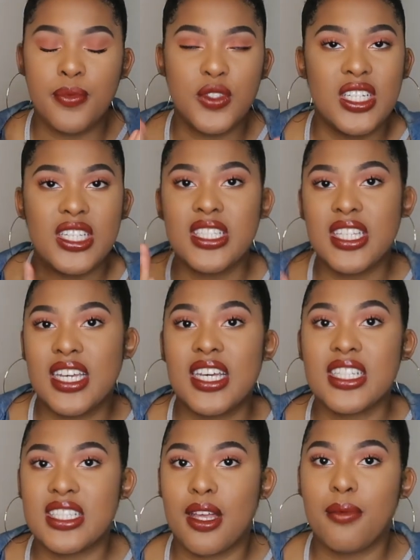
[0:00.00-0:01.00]
just to
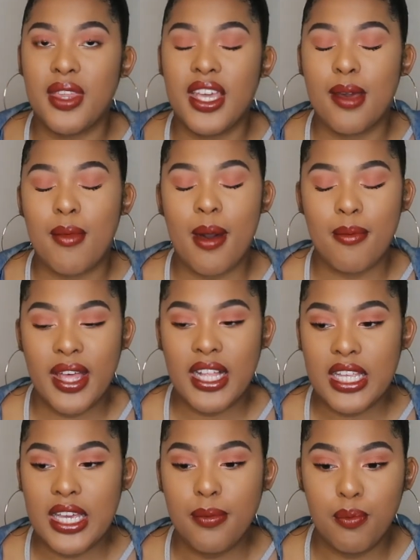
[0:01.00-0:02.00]
get something in my
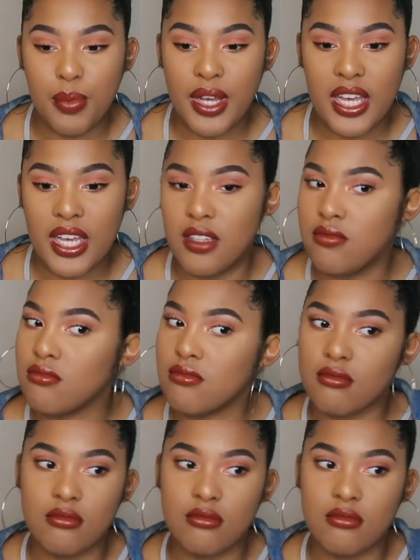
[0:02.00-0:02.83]
belly. But